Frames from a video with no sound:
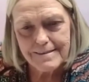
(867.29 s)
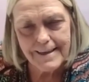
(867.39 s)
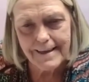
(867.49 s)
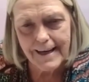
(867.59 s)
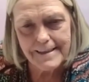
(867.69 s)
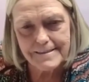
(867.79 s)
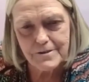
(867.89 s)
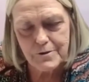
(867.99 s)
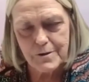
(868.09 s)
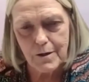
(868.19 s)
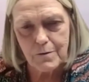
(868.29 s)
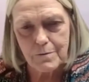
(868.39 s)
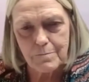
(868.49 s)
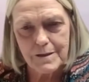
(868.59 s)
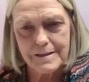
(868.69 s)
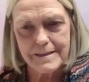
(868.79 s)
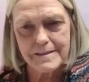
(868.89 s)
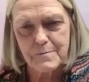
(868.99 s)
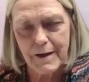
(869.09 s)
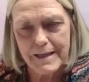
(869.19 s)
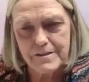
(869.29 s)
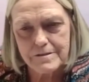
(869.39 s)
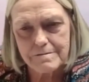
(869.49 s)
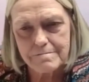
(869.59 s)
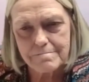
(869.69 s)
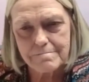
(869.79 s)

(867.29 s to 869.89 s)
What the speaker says: and I didn't do a home inspection.